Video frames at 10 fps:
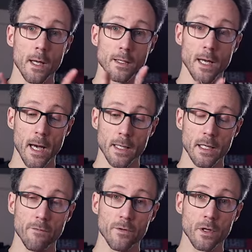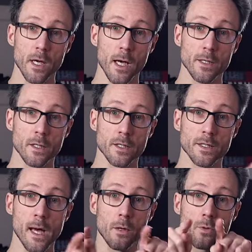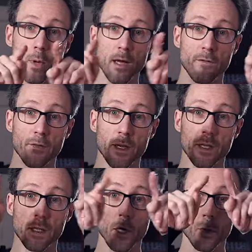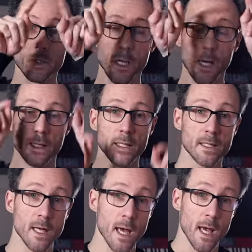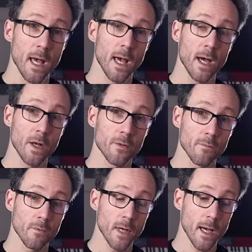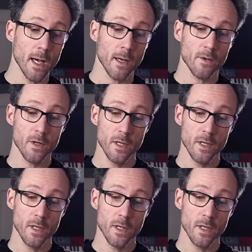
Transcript: that if you got a sound wave, it goes like this, and that